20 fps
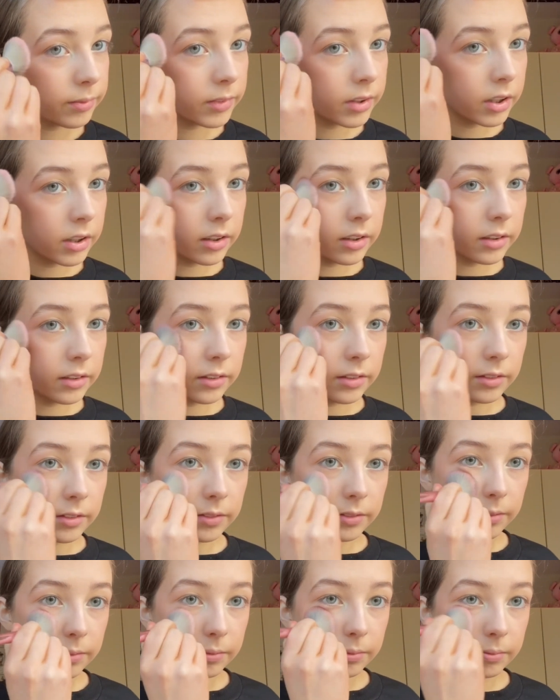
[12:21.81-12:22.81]

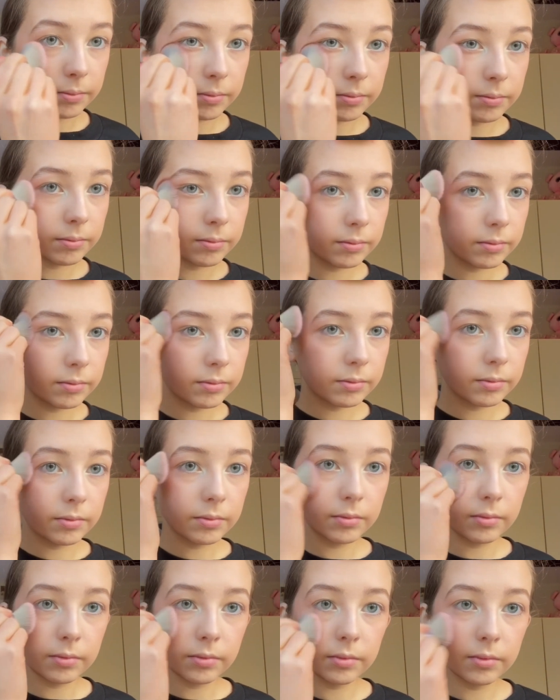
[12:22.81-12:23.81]

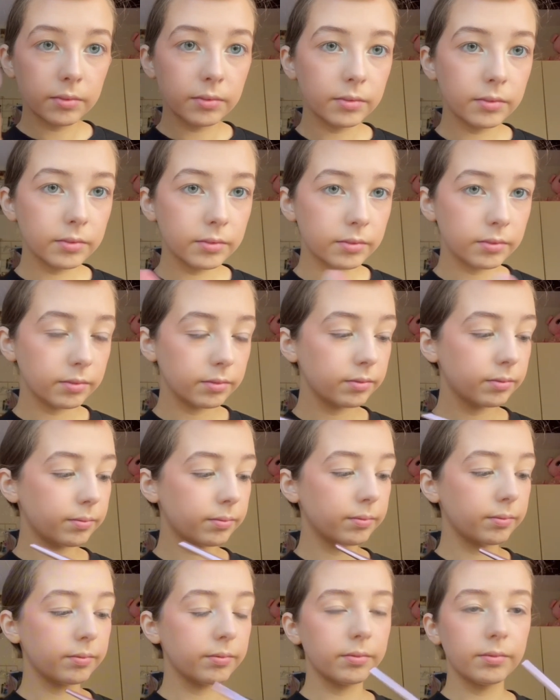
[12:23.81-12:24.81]

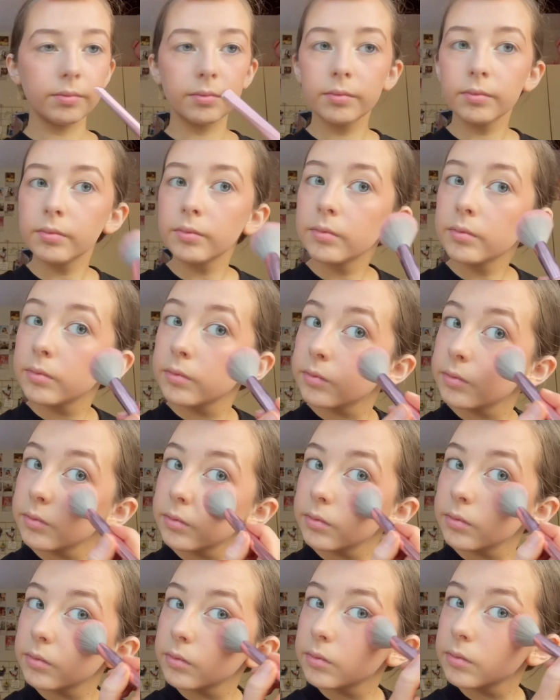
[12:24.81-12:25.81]

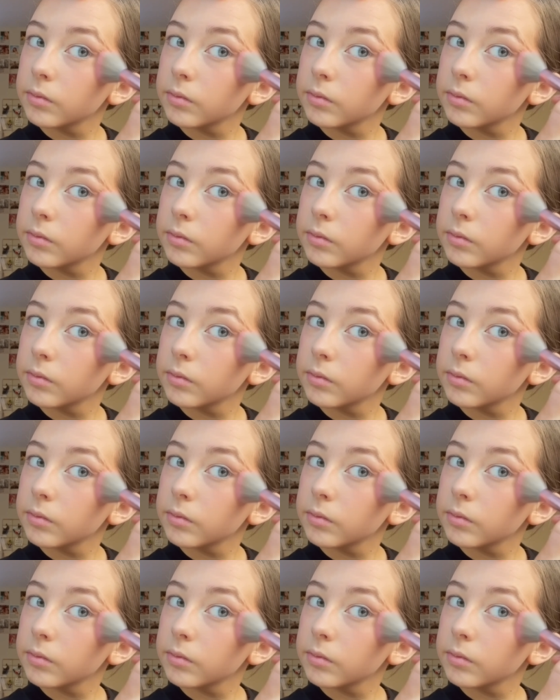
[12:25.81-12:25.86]
[no speech]